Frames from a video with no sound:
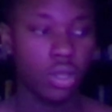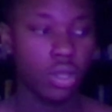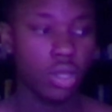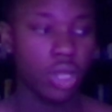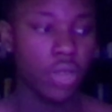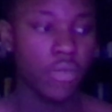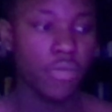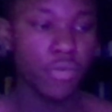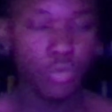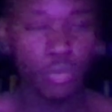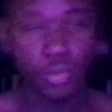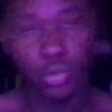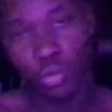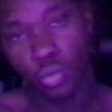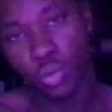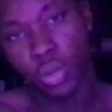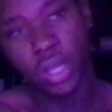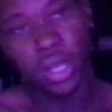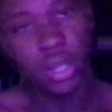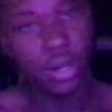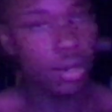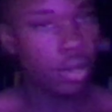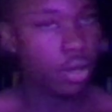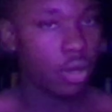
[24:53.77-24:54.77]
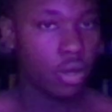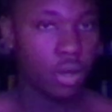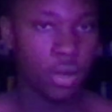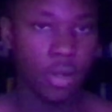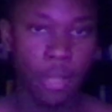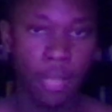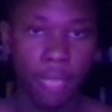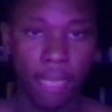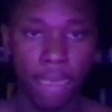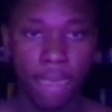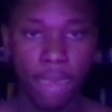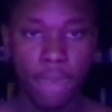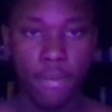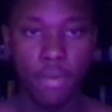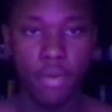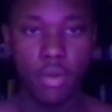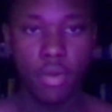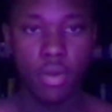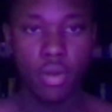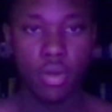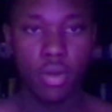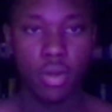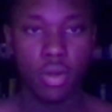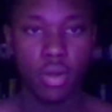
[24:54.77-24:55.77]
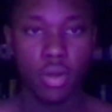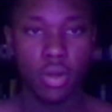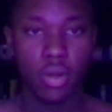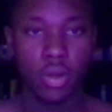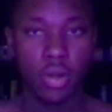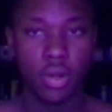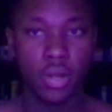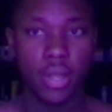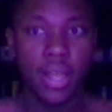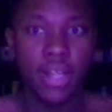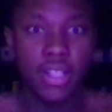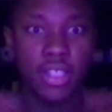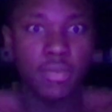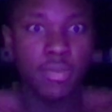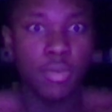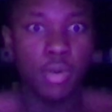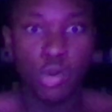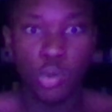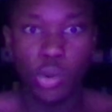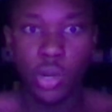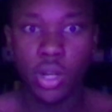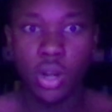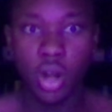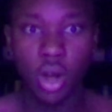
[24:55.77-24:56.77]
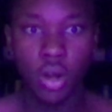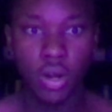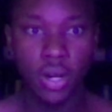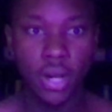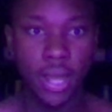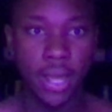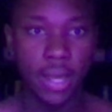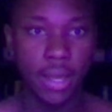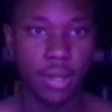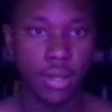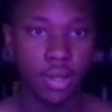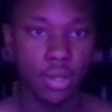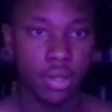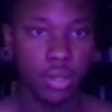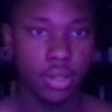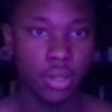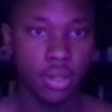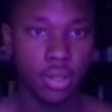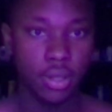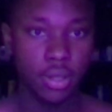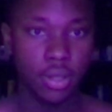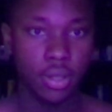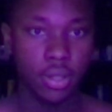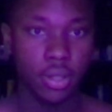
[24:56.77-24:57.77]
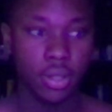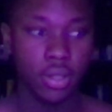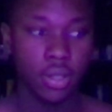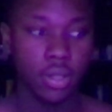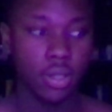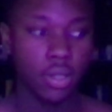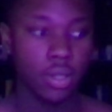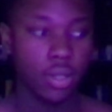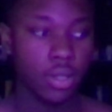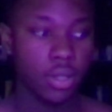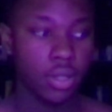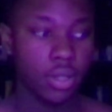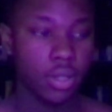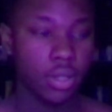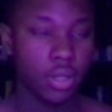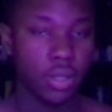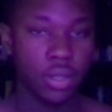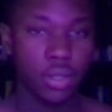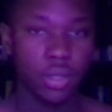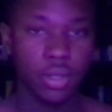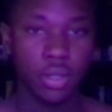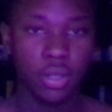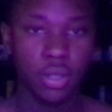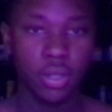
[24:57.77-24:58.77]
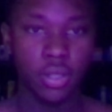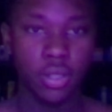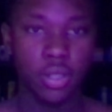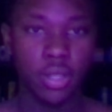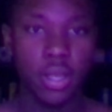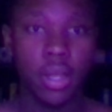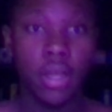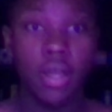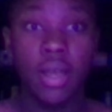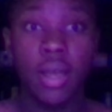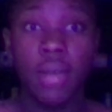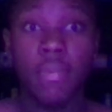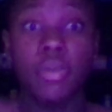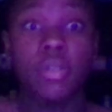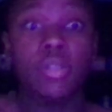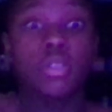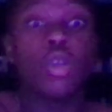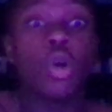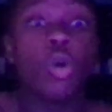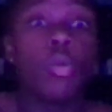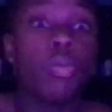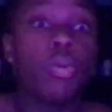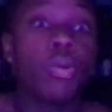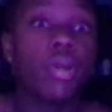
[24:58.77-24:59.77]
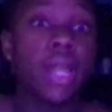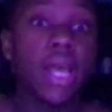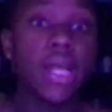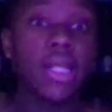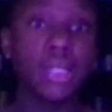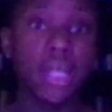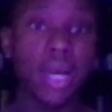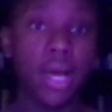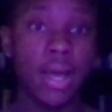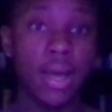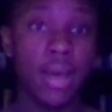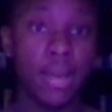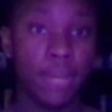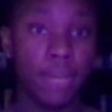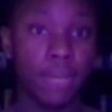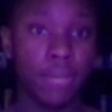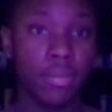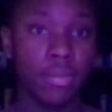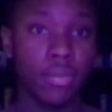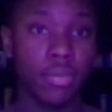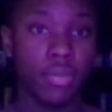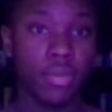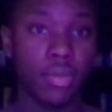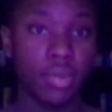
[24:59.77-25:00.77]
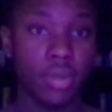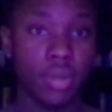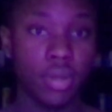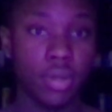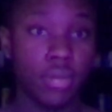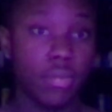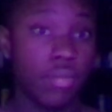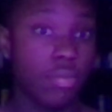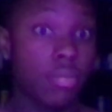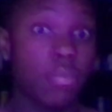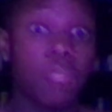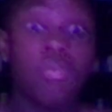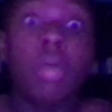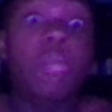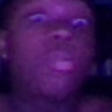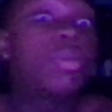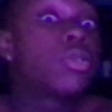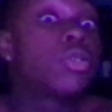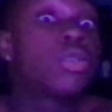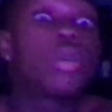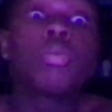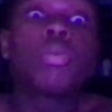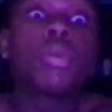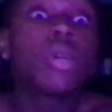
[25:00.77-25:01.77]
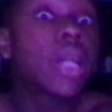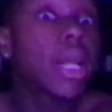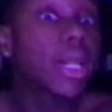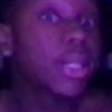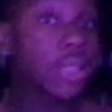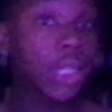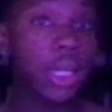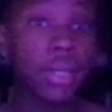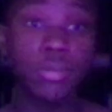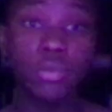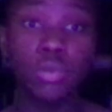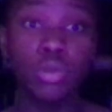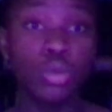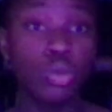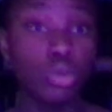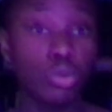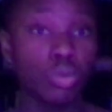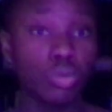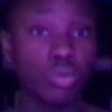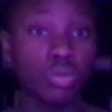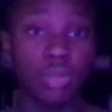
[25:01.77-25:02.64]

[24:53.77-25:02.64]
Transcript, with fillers: Even with weed, I can't smoke weed all day. You know what I'm saying? I'd be sober daytime, maybe sober nighttime too.